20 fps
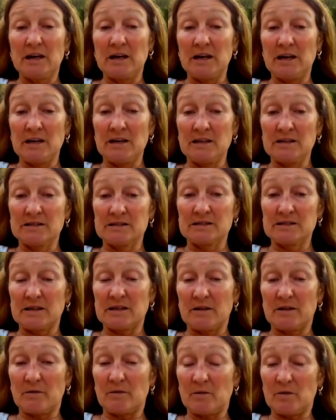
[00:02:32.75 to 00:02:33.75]
is
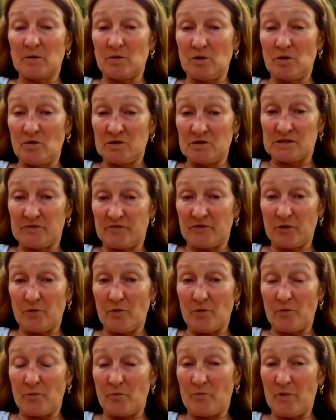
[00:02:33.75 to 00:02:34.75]
used
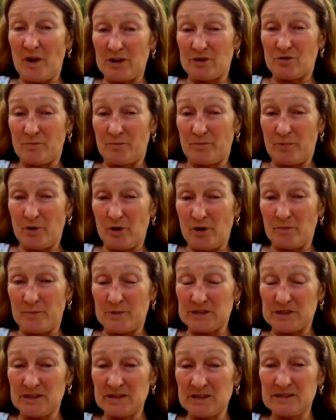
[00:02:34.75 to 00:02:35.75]
for rental
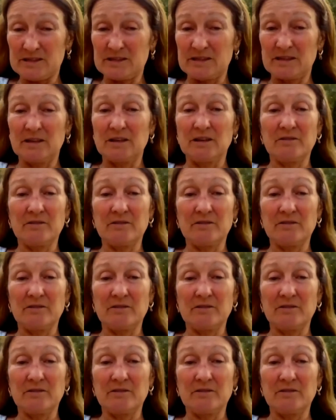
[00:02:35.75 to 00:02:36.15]
purposes.